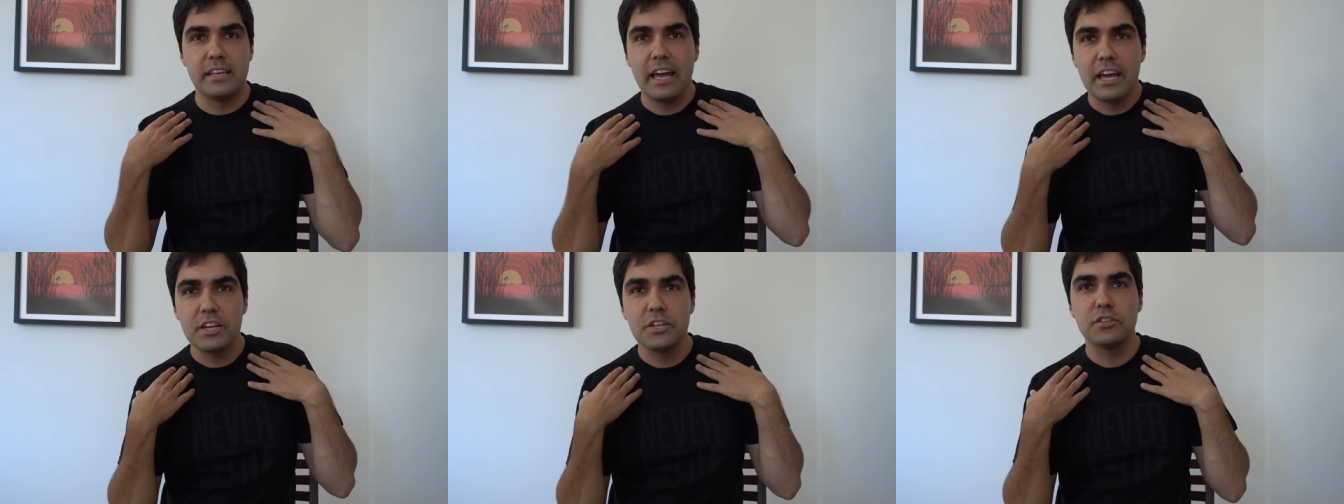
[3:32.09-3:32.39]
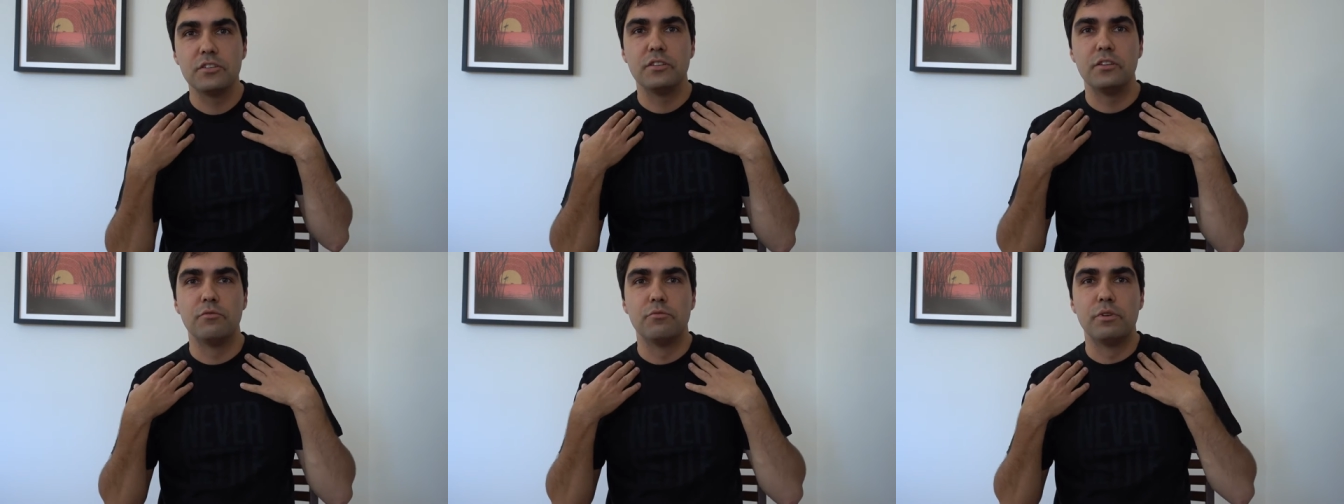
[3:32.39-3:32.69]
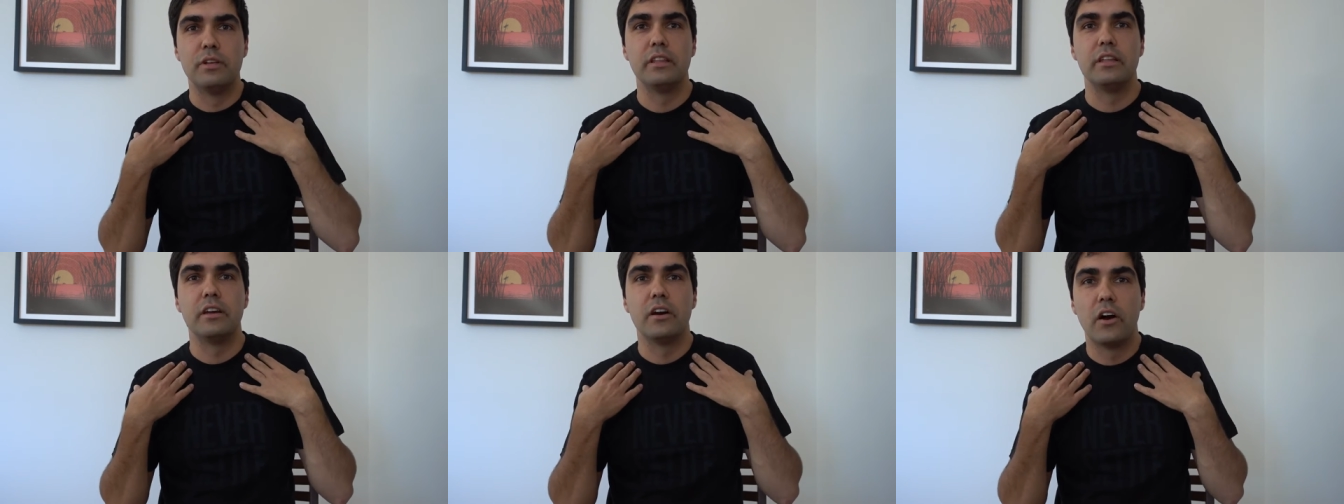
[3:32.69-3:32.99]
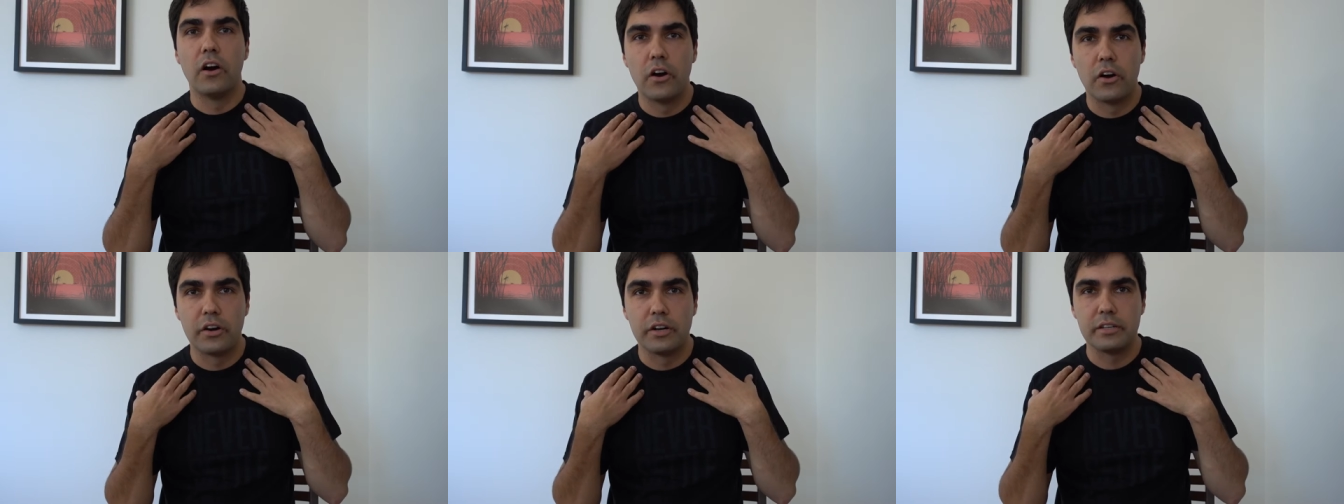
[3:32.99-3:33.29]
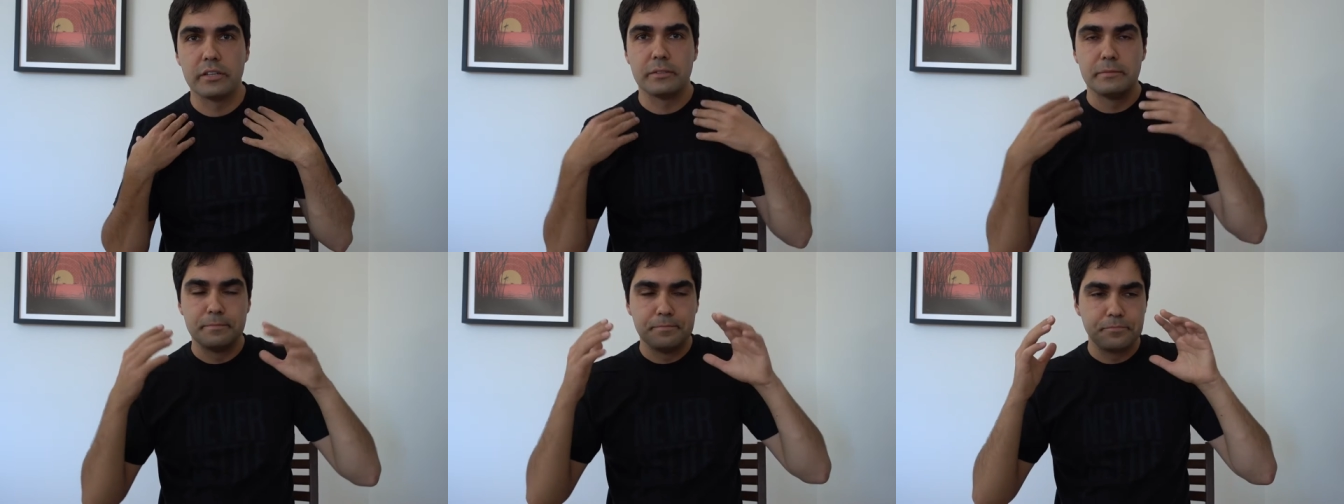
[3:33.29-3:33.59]
actually really hard.
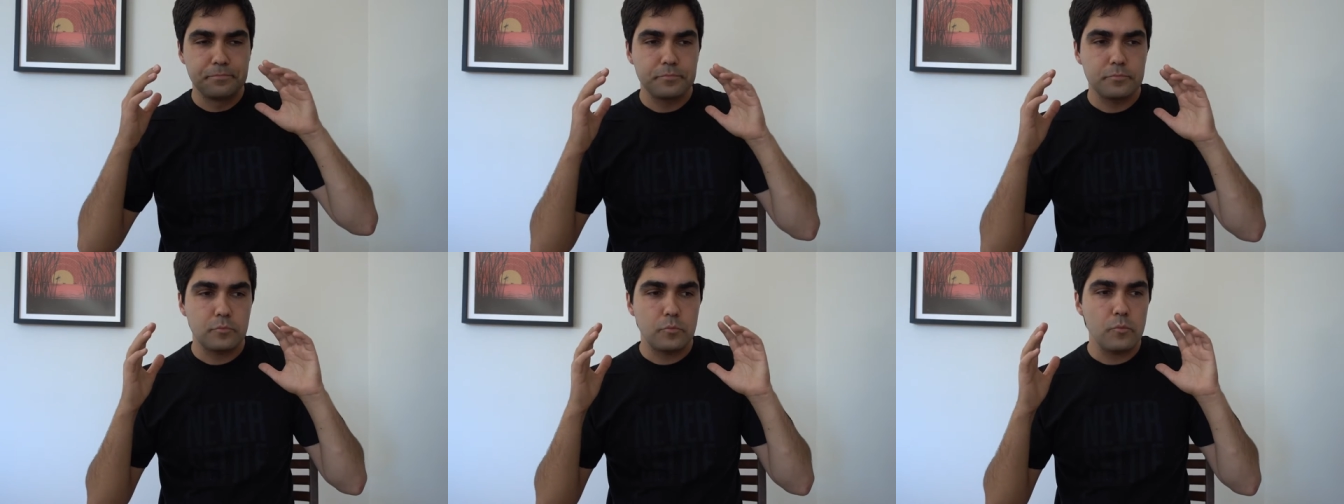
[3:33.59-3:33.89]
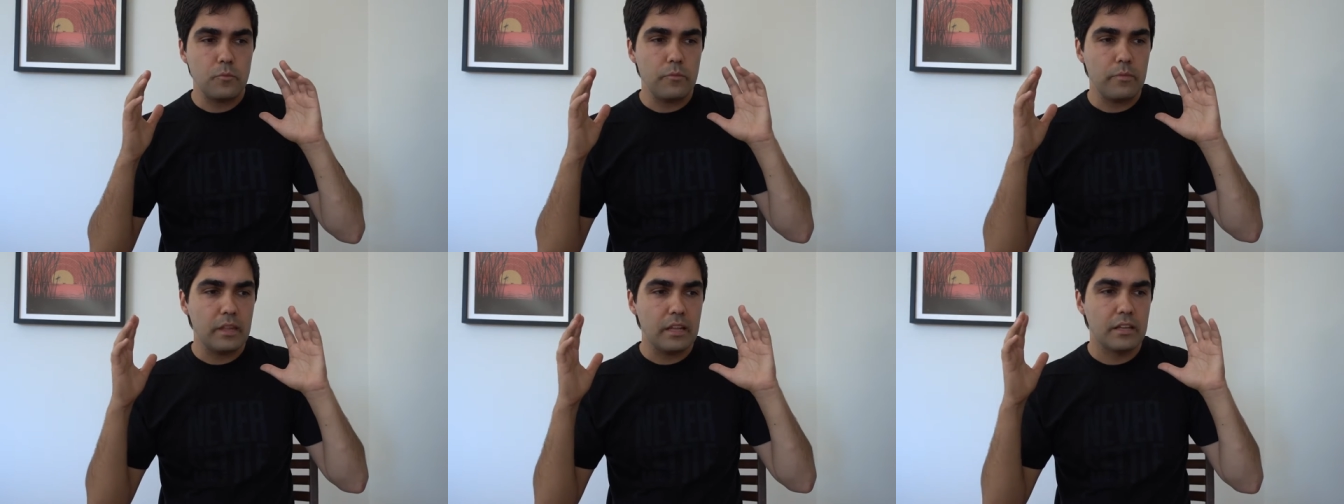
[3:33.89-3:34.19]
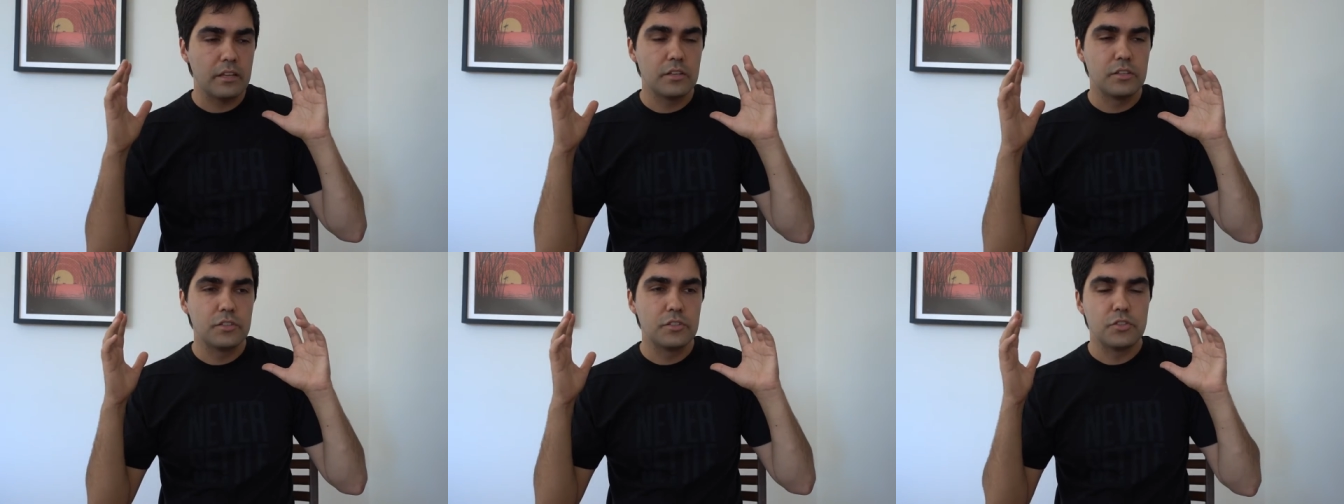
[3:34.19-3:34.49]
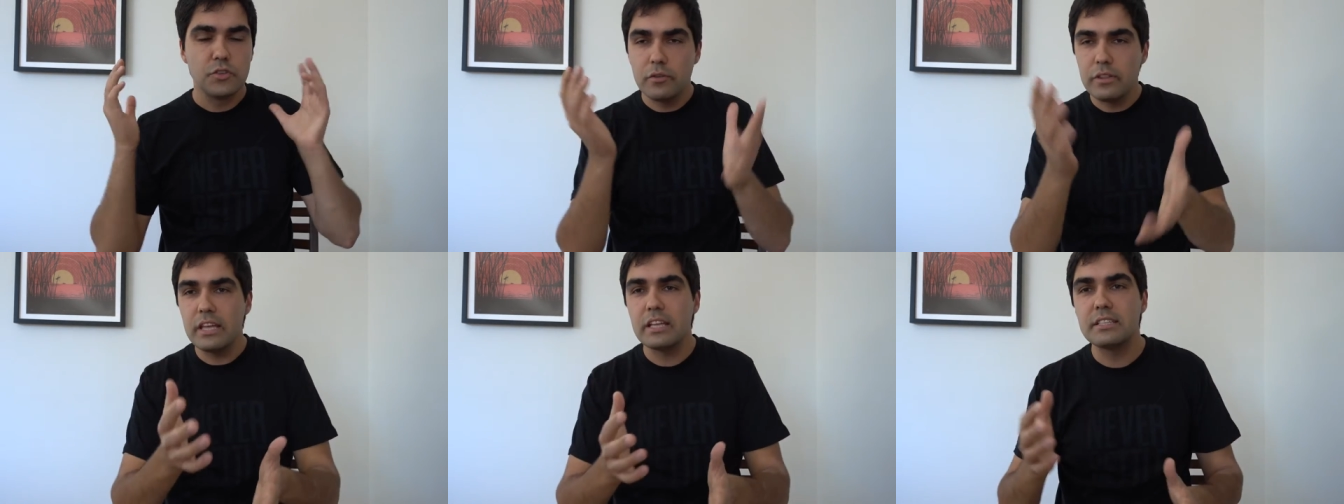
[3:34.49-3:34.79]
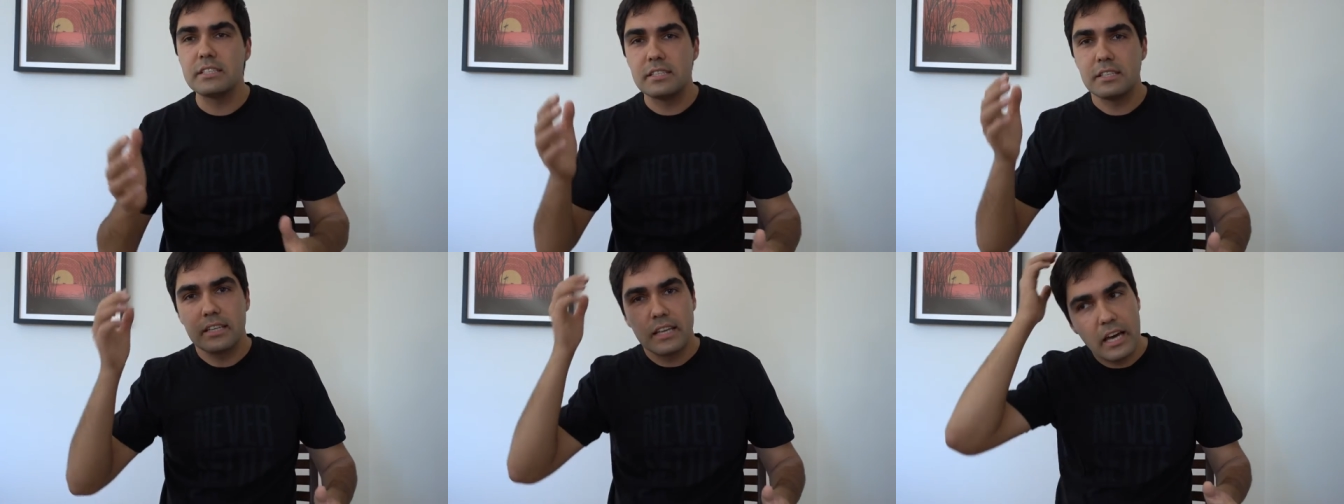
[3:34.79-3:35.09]
So
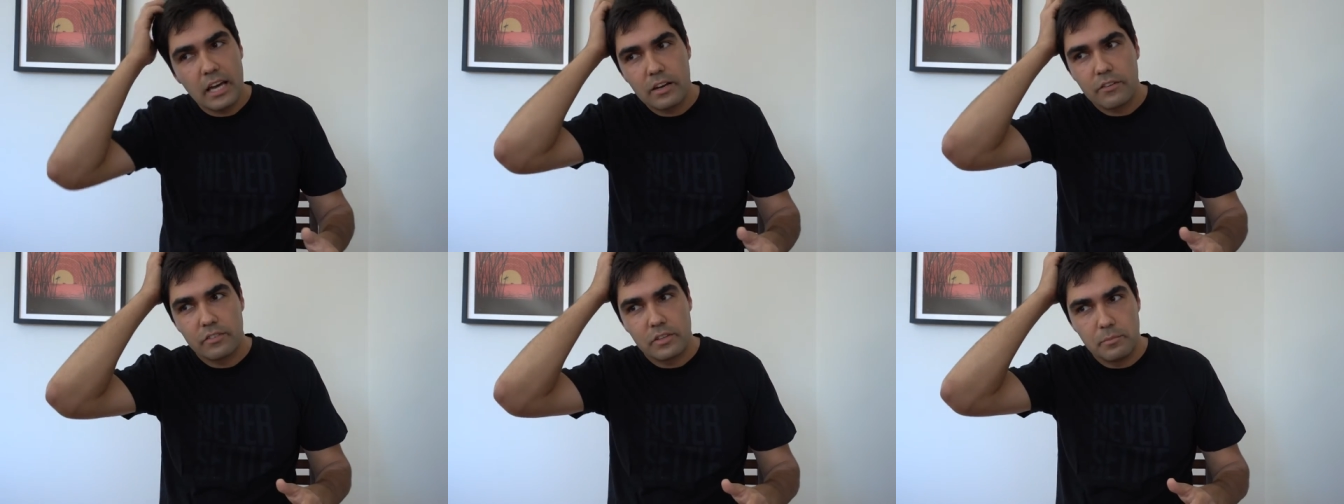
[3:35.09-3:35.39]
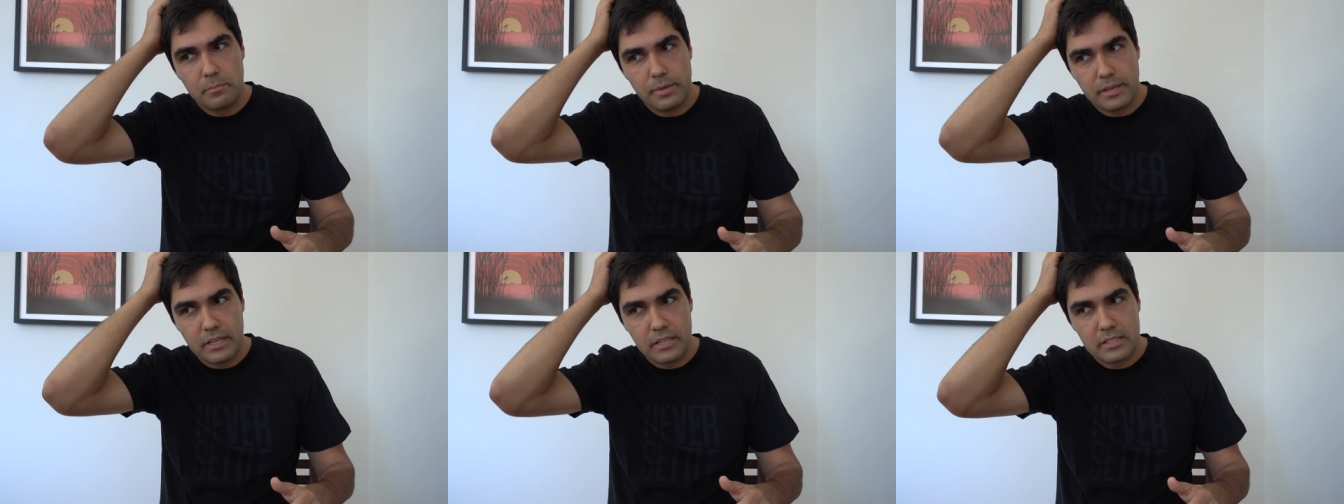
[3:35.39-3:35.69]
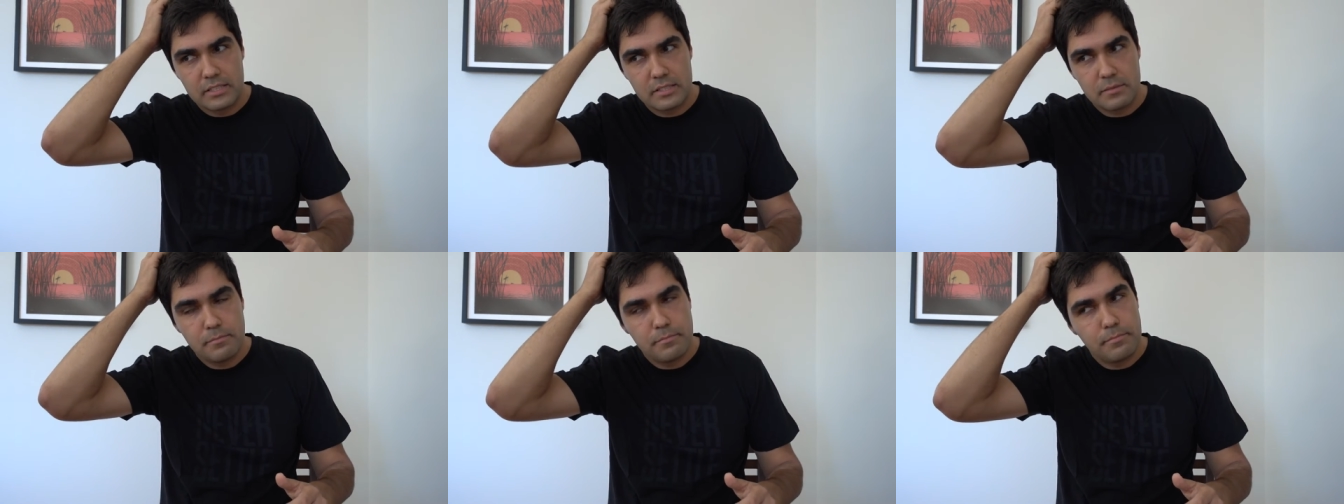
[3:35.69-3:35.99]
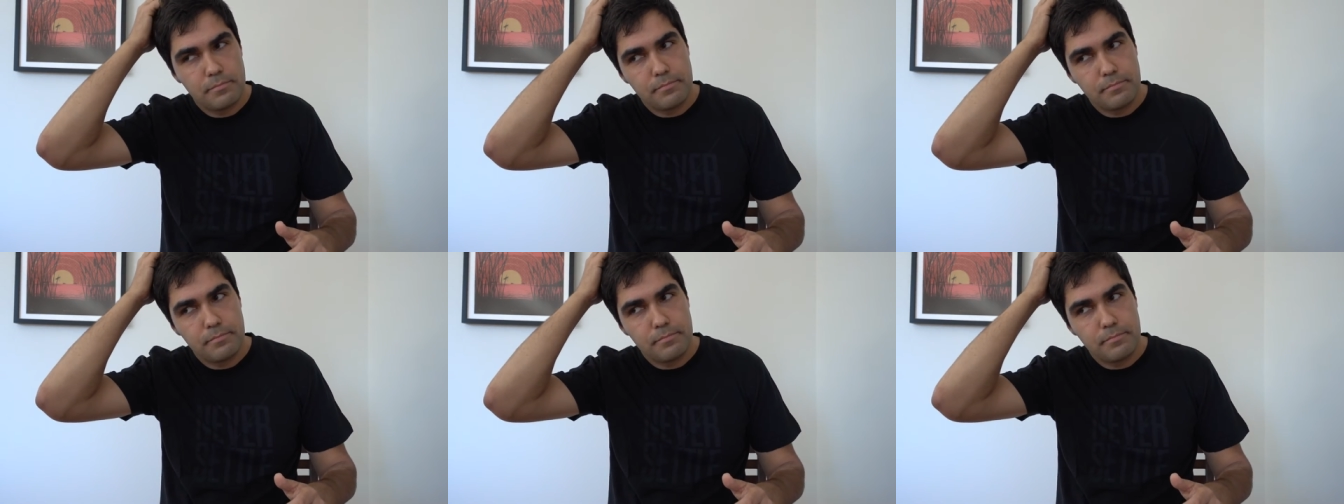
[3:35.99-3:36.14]
that's kind of the biggest